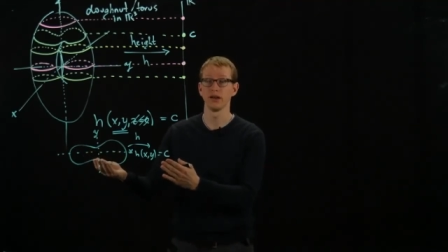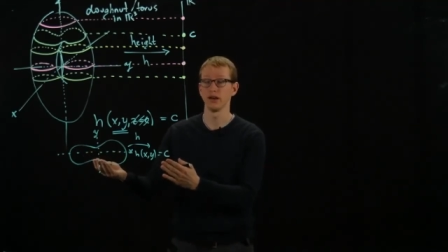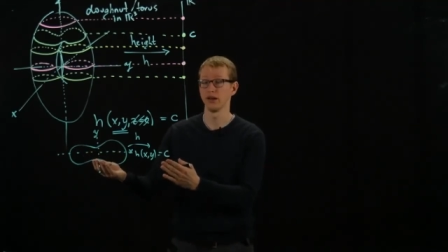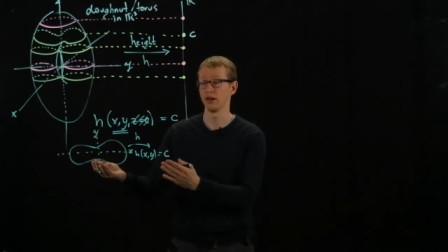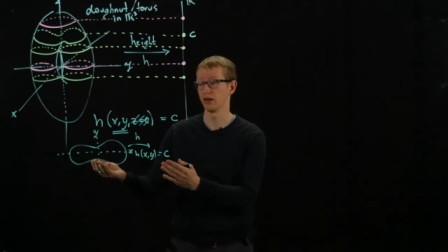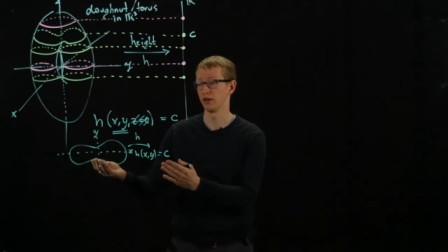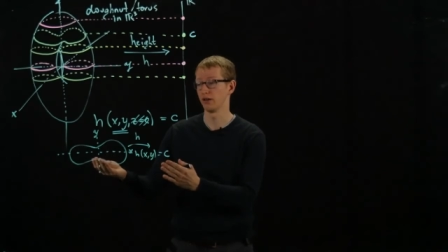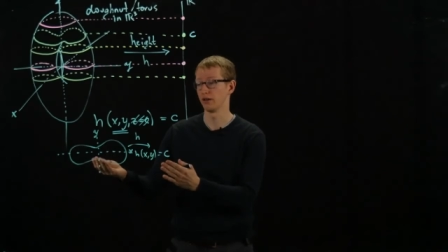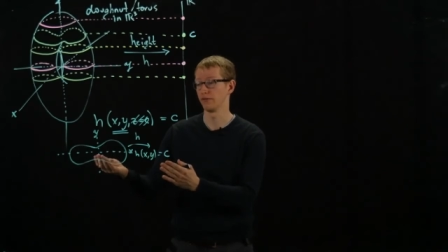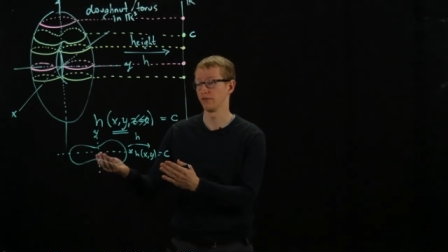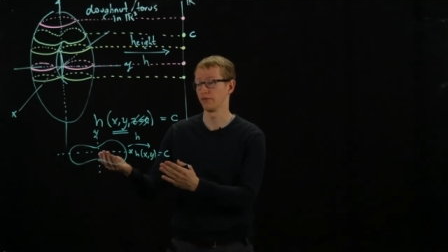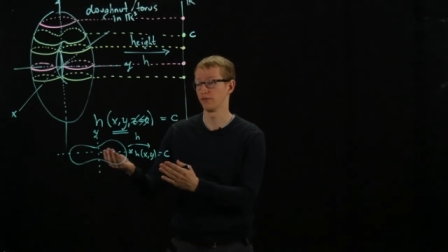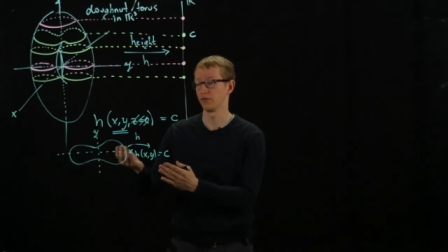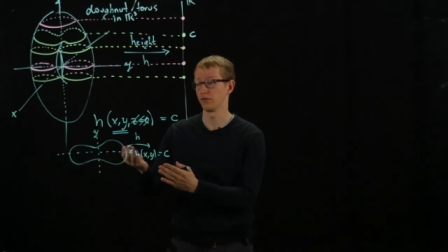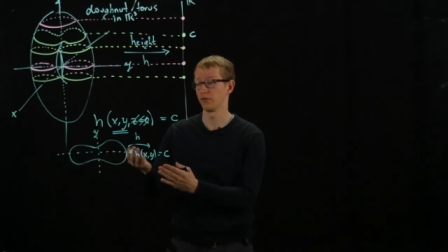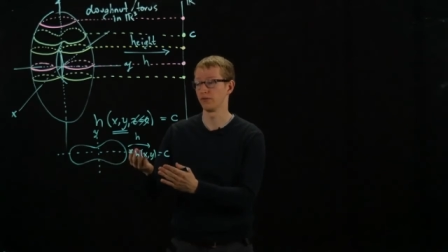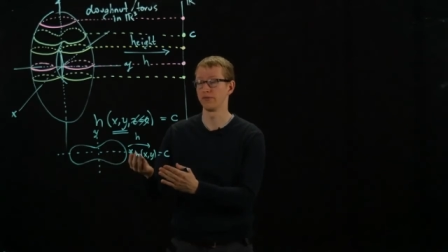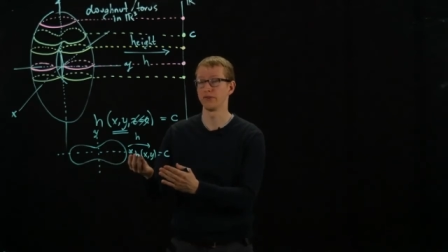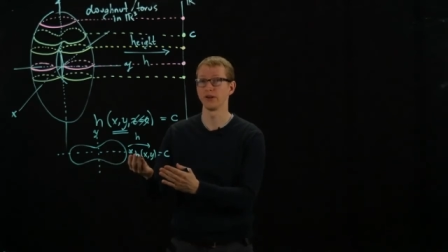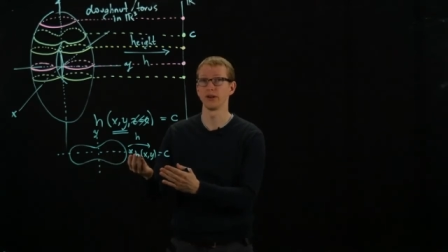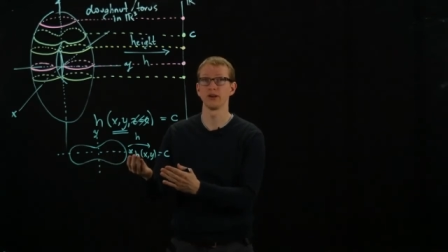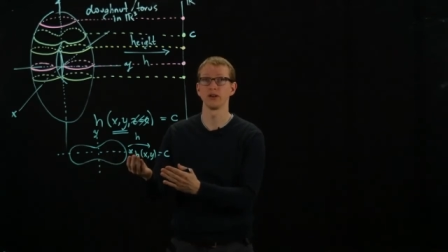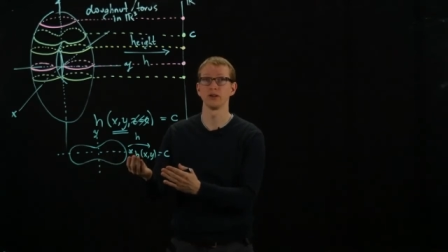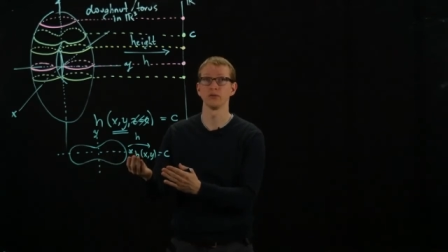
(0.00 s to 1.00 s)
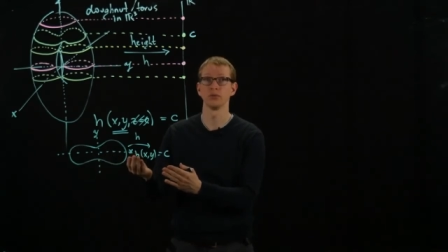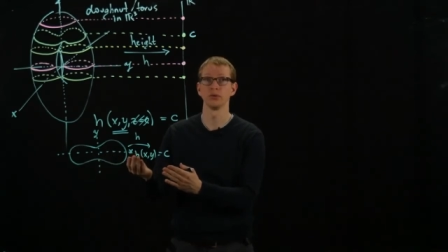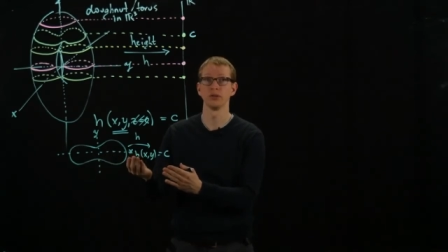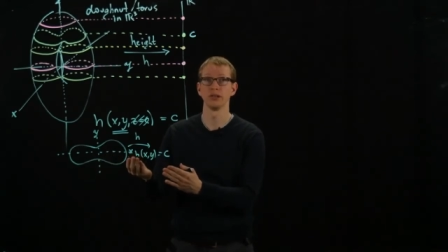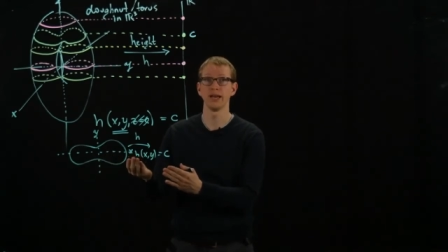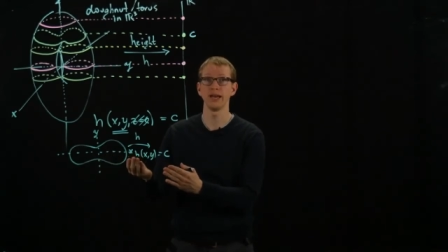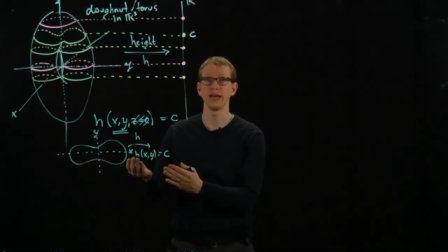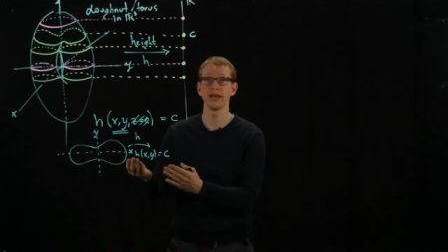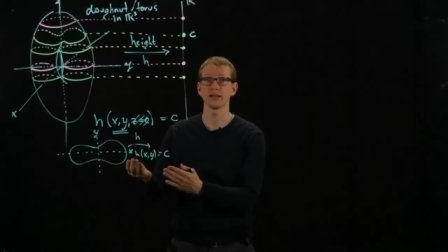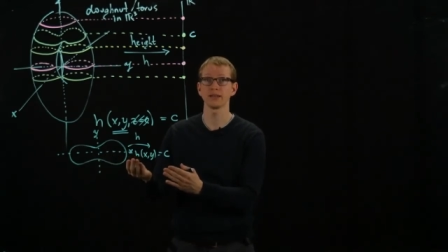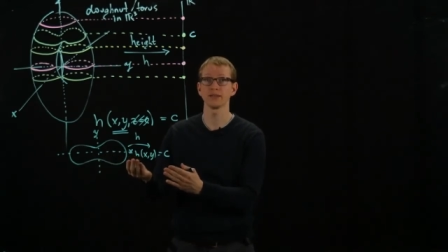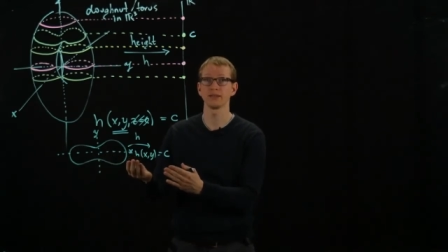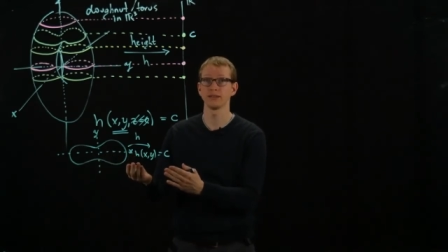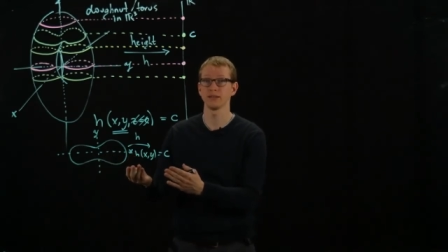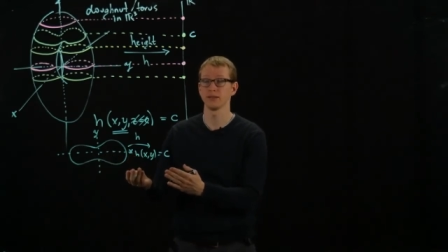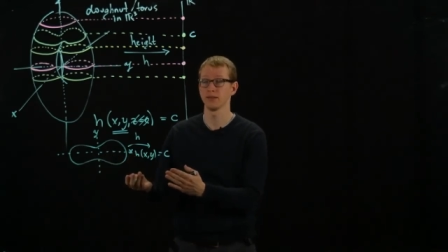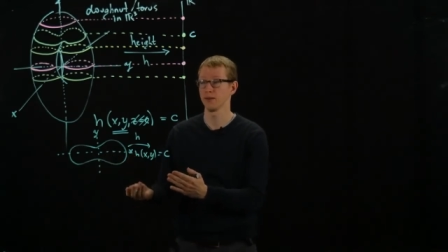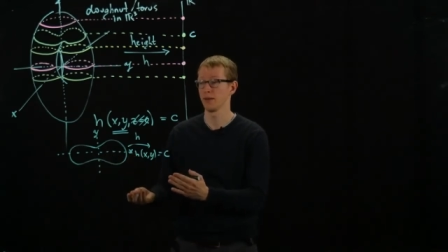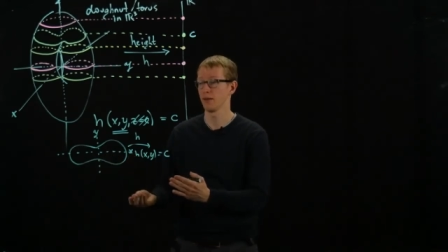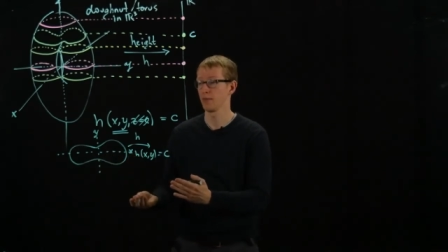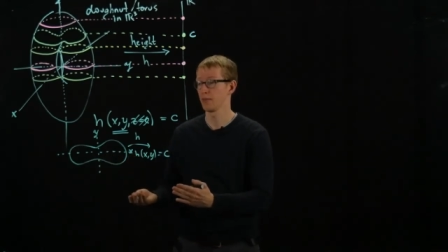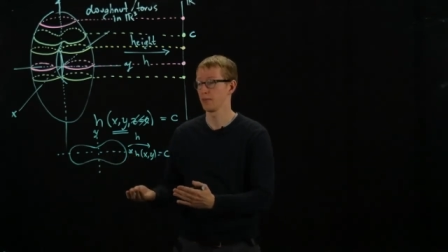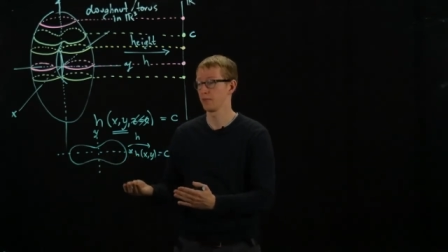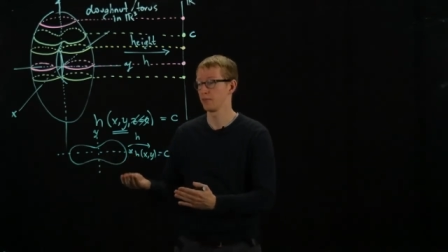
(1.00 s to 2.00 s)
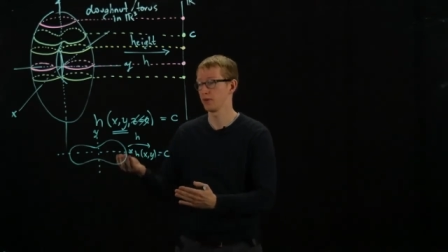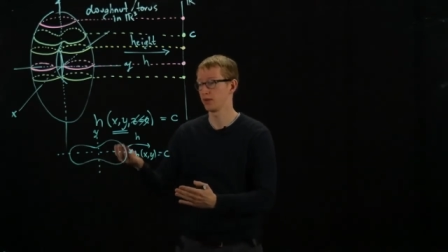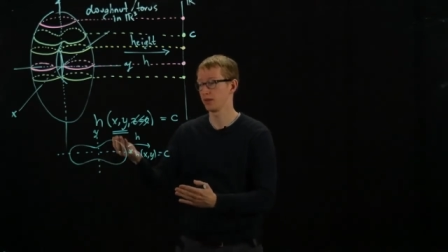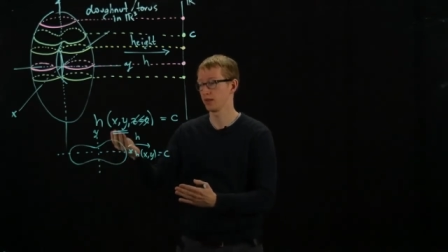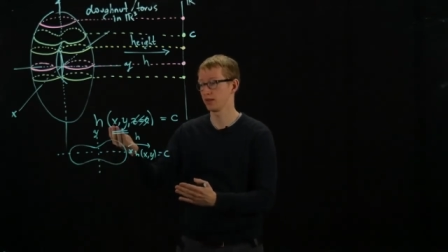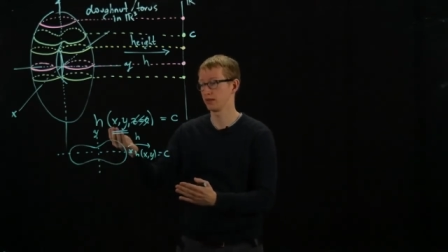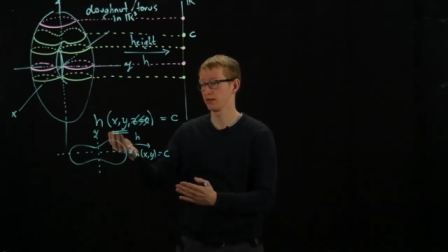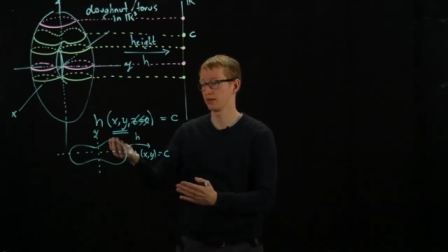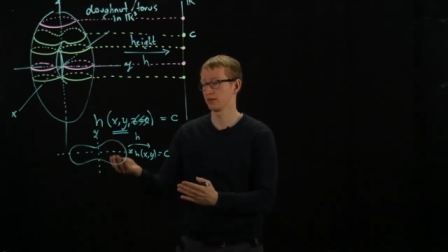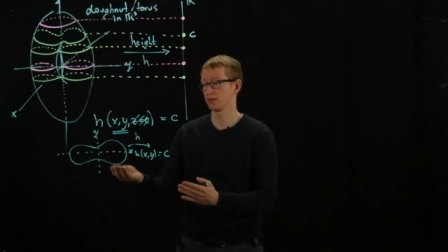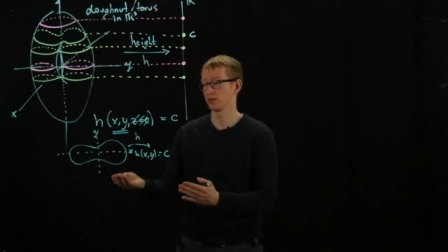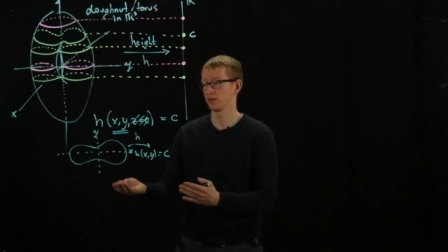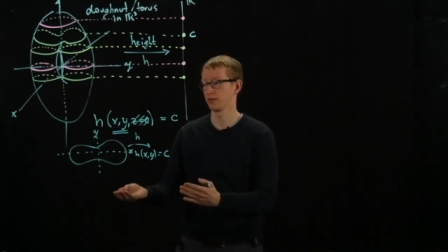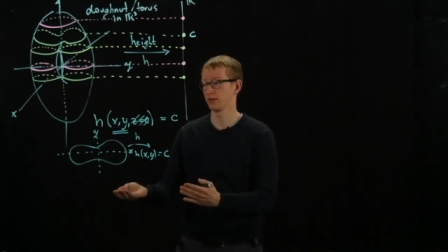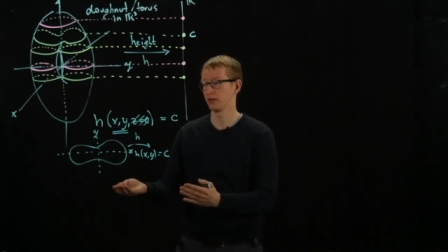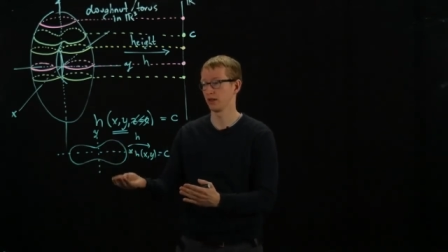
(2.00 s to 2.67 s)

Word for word: of the variable x because,